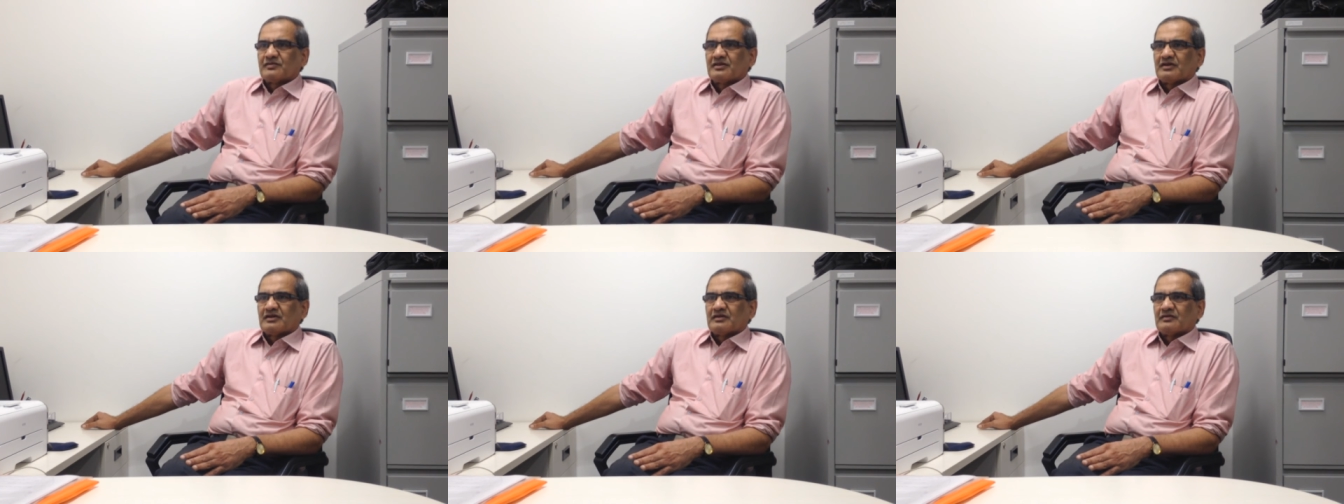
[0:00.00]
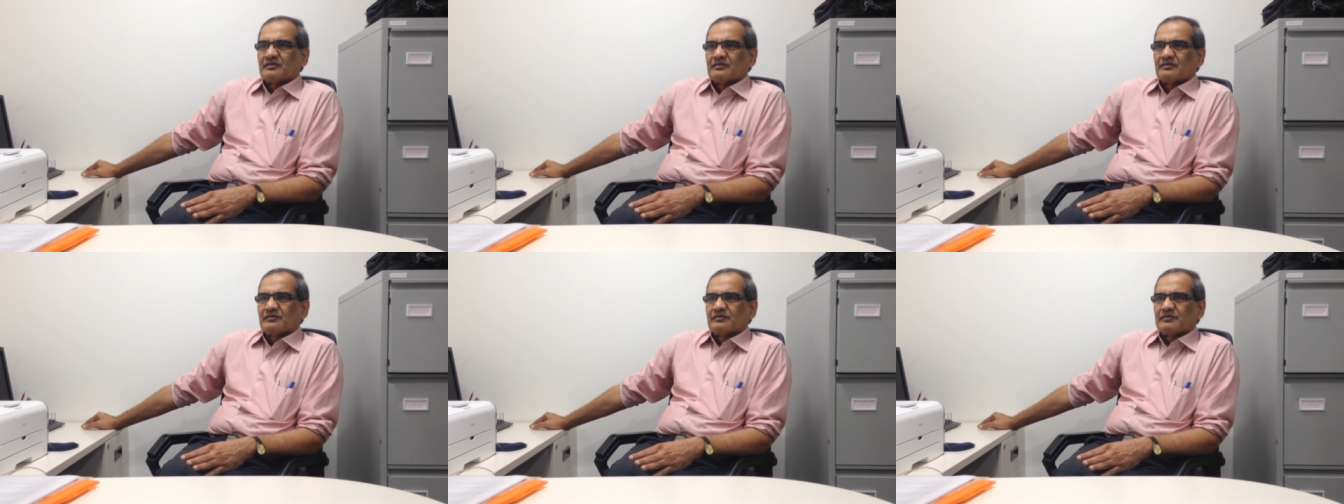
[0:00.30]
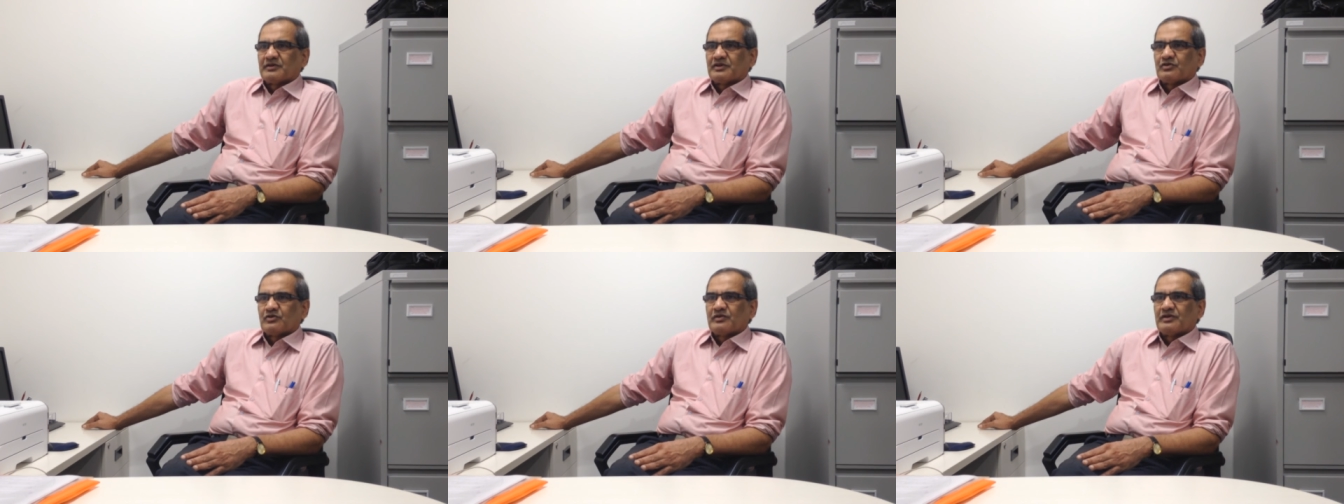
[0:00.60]
We
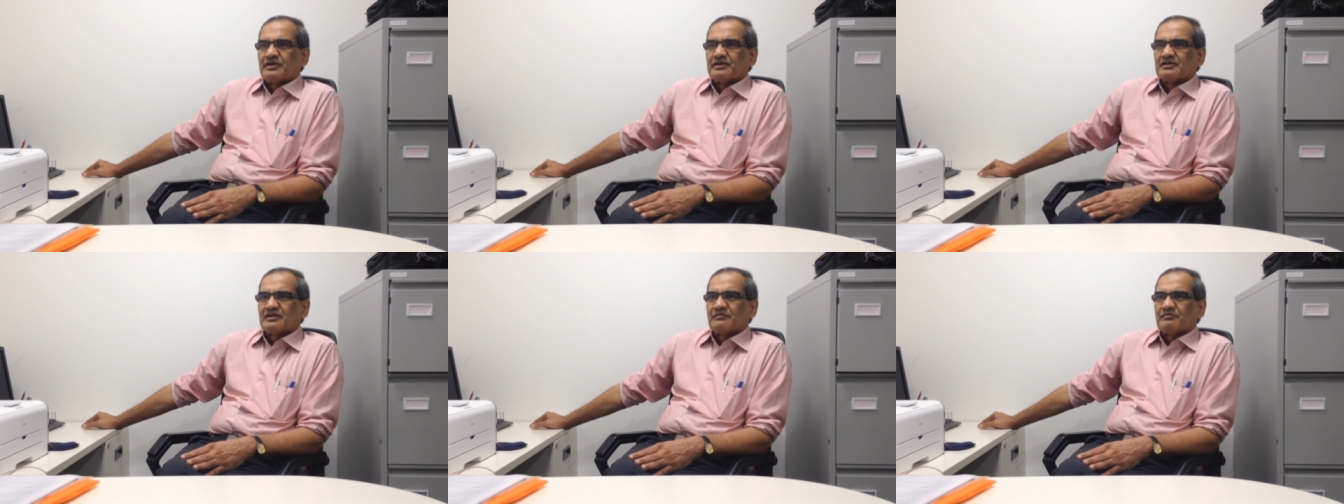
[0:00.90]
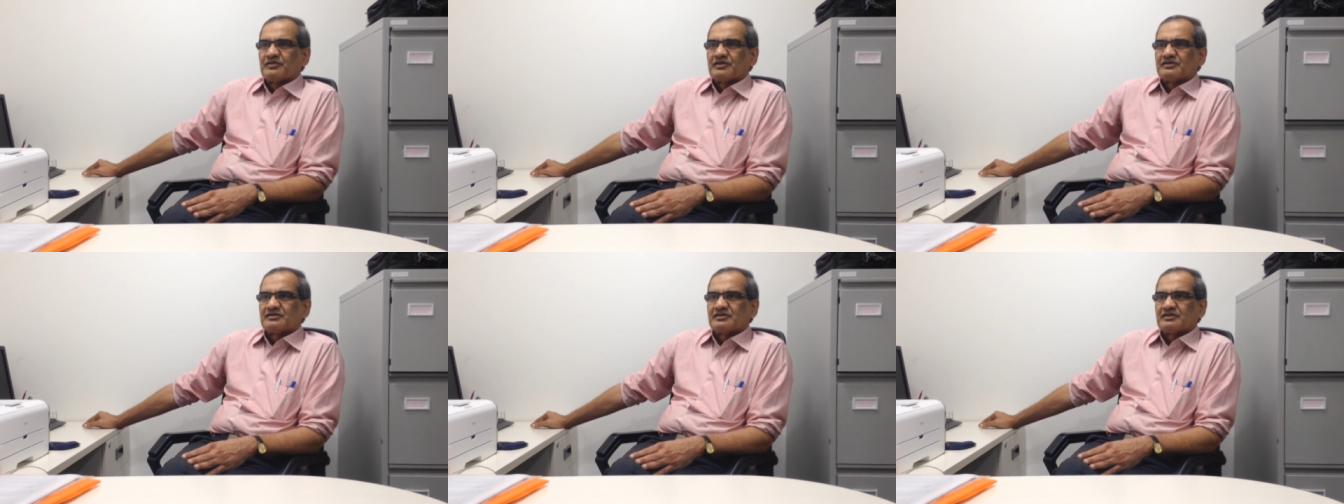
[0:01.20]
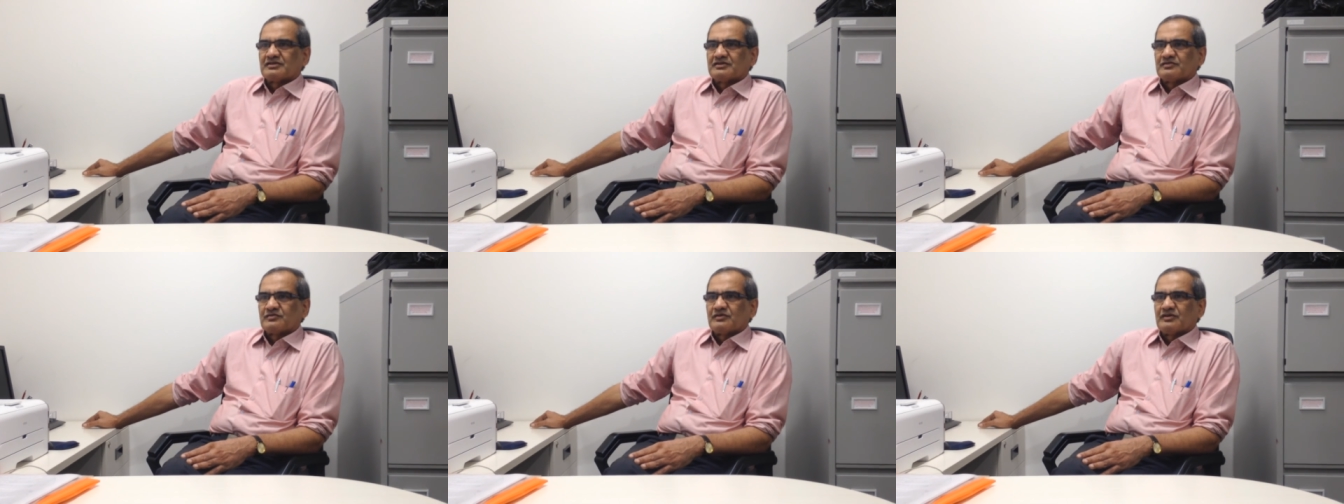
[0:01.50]
have been doing some
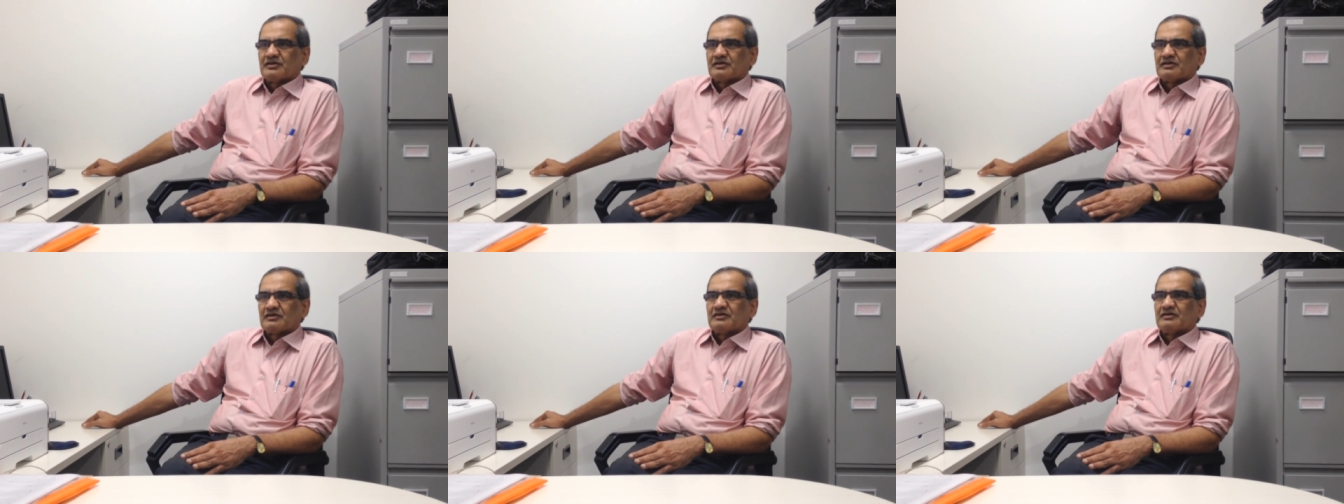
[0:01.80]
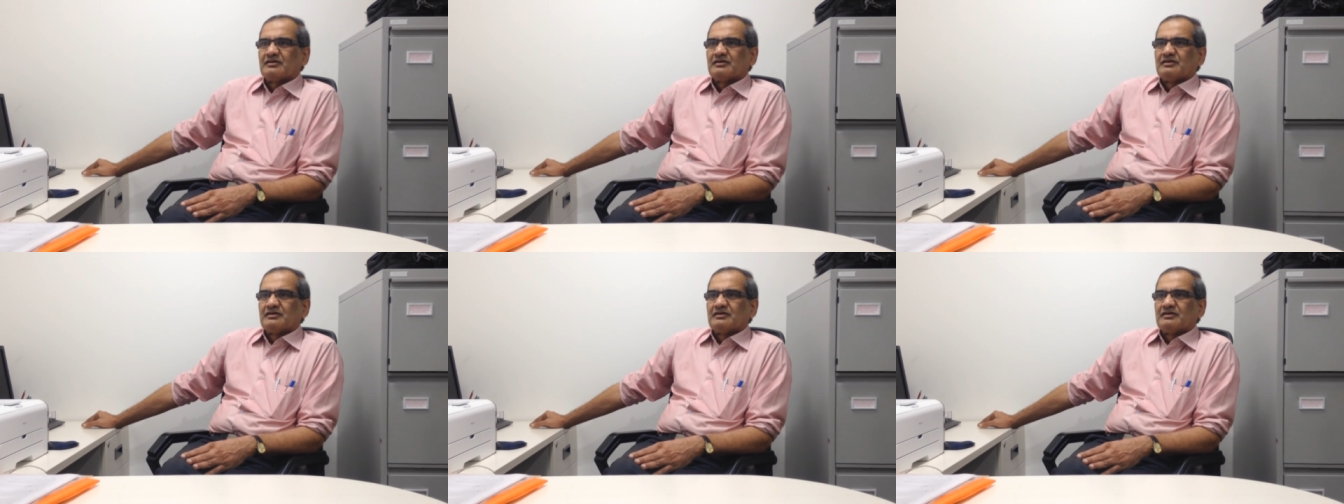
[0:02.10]
research work